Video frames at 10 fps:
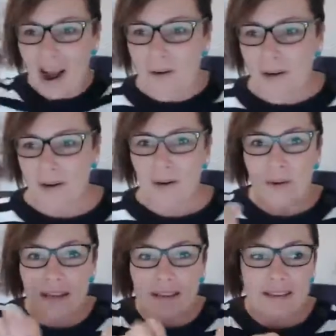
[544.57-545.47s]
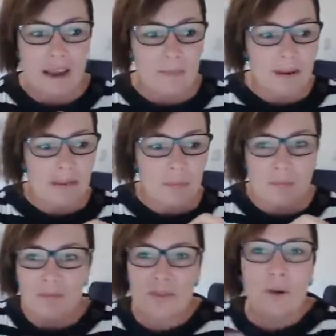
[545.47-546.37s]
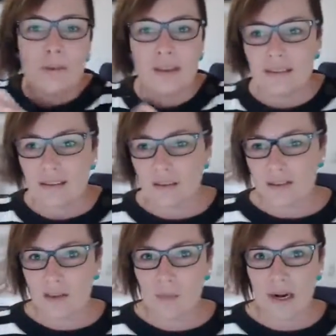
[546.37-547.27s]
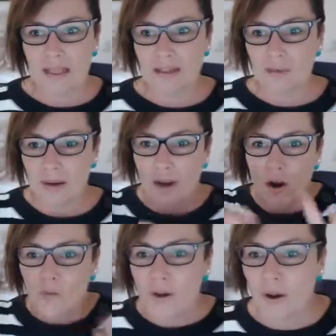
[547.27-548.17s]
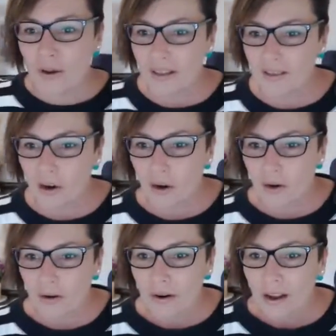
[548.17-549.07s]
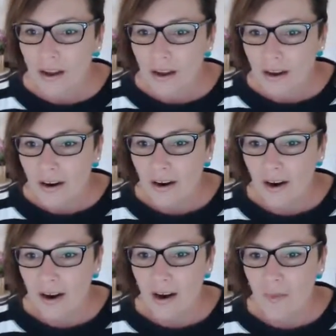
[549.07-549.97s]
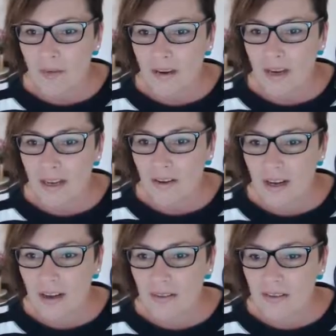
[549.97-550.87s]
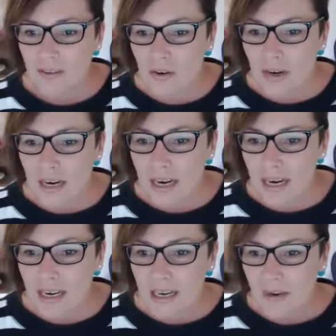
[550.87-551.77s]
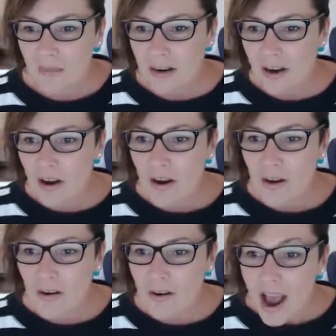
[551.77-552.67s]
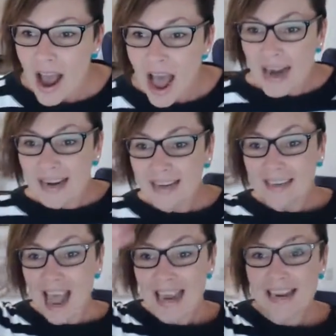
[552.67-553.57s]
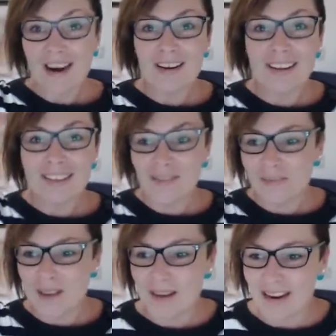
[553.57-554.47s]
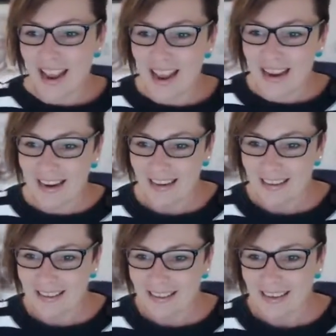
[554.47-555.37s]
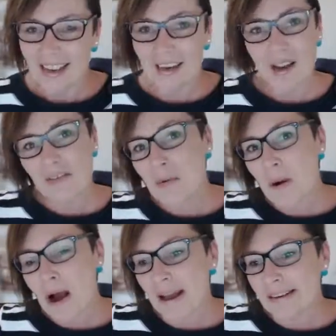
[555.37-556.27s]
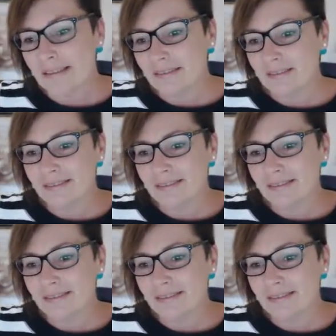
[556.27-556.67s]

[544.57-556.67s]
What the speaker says: I want you to quickly type in 2 things that you're celebrating this week. Off you go. Let's go. All right, I'm over here looking on the screen. Here we go. And hey, Caroline from the UK. Are you having wine?